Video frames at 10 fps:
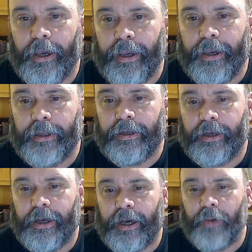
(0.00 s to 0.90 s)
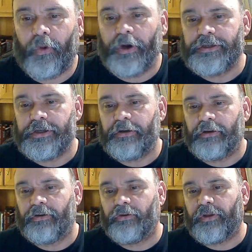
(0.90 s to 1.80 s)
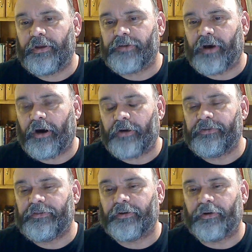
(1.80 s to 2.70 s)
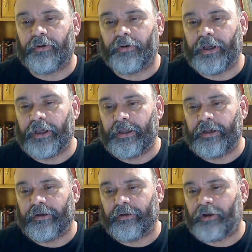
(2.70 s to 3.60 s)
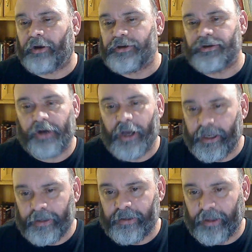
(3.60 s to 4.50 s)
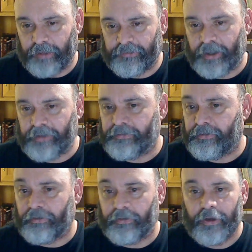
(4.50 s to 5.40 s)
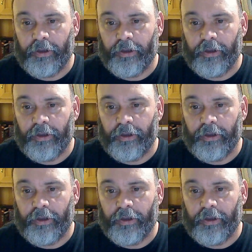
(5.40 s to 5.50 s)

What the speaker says: And I want you to do this also in larger context as you're